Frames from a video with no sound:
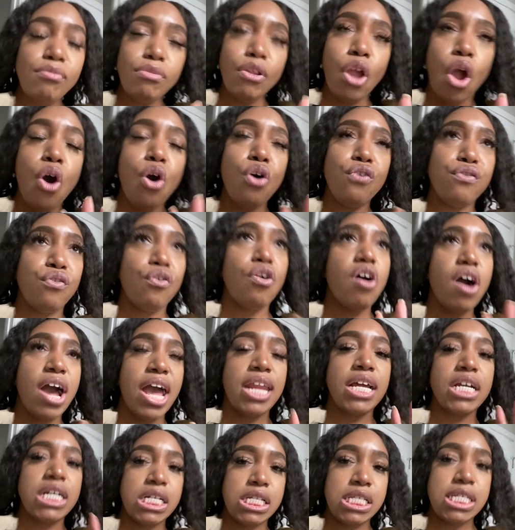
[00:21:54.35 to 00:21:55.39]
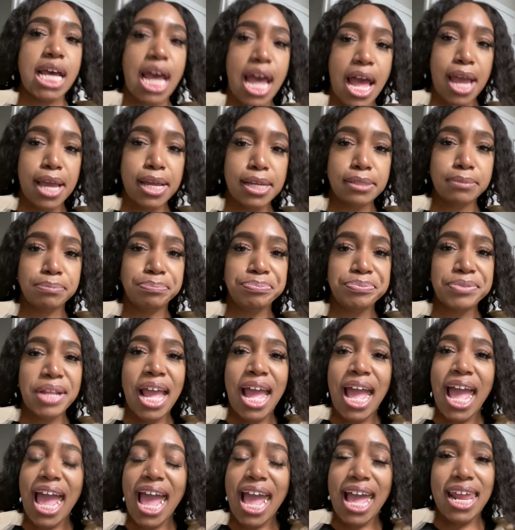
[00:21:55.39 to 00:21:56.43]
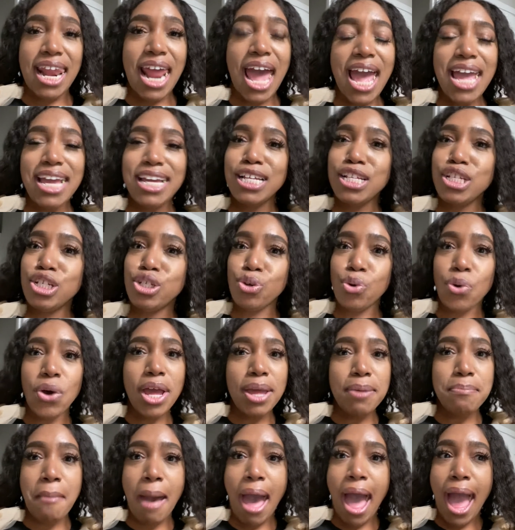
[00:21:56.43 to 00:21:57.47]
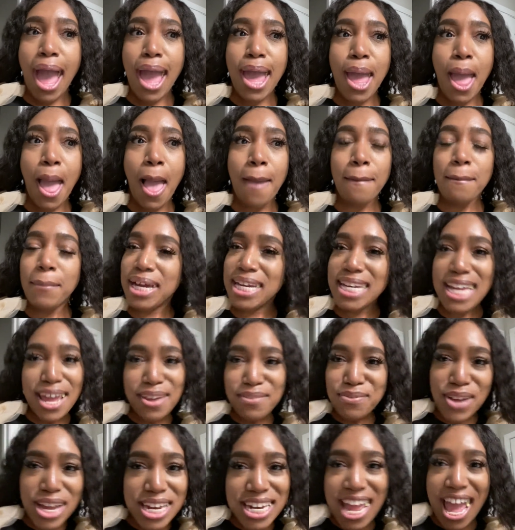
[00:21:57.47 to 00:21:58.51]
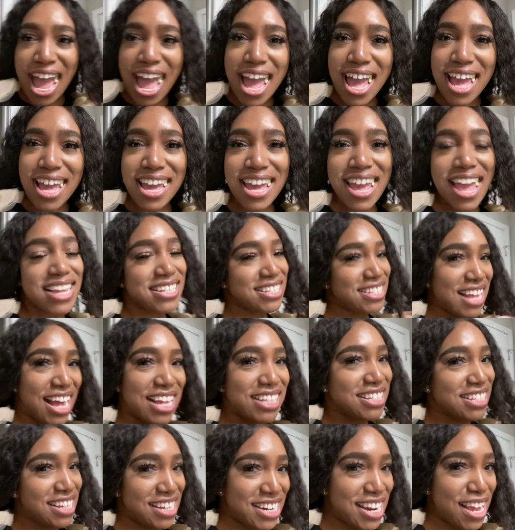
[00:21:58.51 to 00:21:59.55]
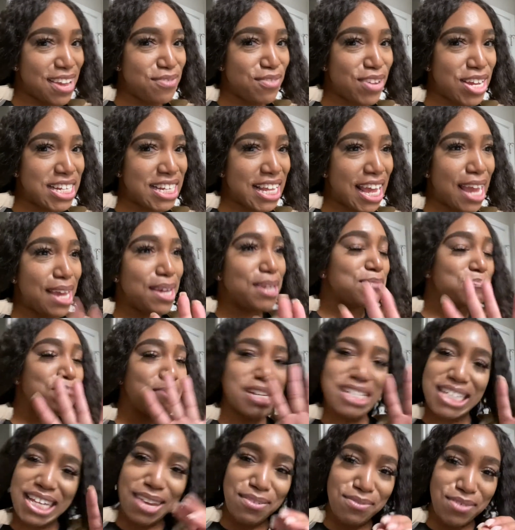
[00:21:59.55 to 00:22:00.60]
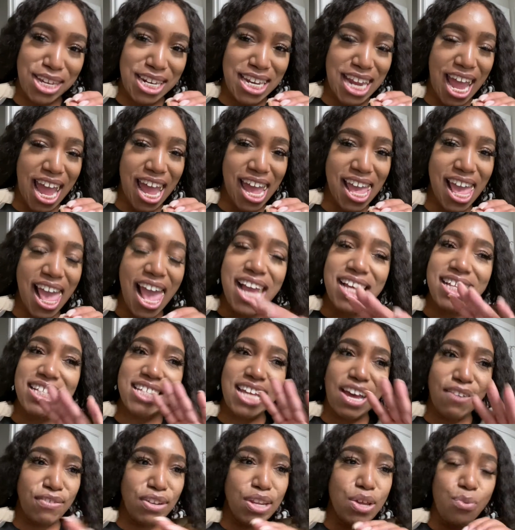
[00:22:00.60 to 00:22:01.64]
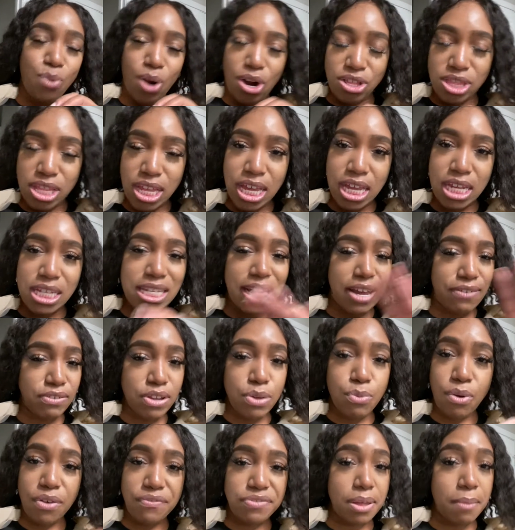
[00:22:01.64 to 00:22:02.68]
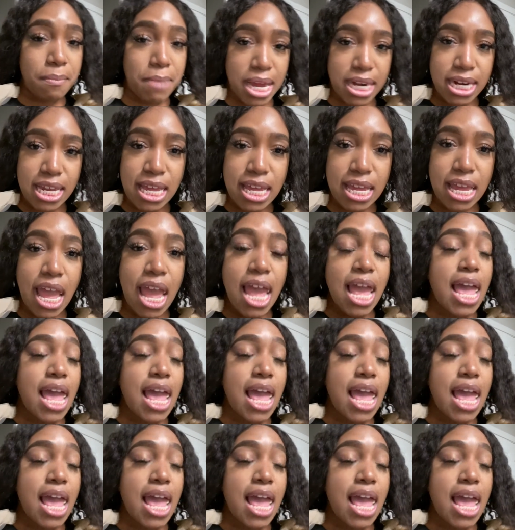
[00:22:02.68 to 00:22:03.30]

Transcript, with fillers: overall, I had a good time. And I enjoyed my Monday fun day. It's not Sunday fun day, Monday fun day. Definitely worth it. Definitely worth the money.